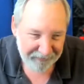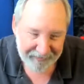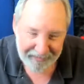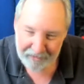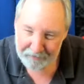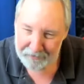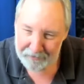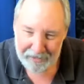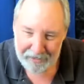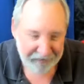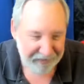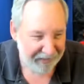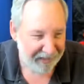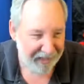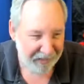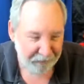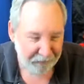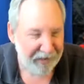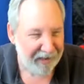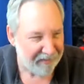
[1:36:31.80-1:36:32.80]
Every now and
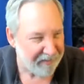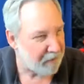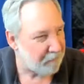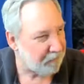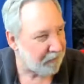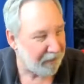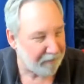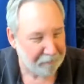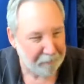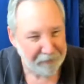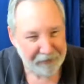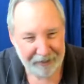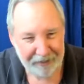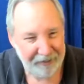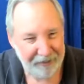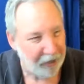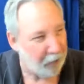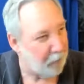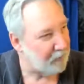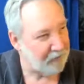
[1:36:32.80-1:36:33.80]
again, we have that problem here.
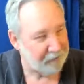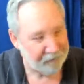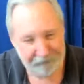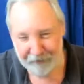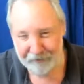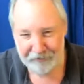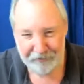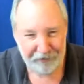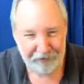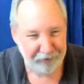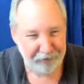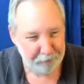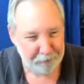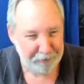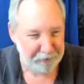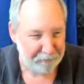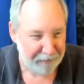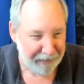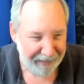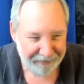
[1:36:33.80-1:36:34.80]
I open the front door, open
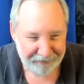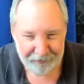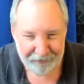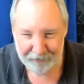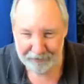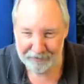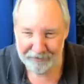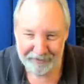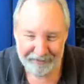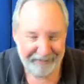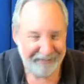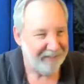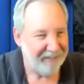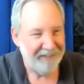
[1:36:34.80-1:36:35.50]
the back door, and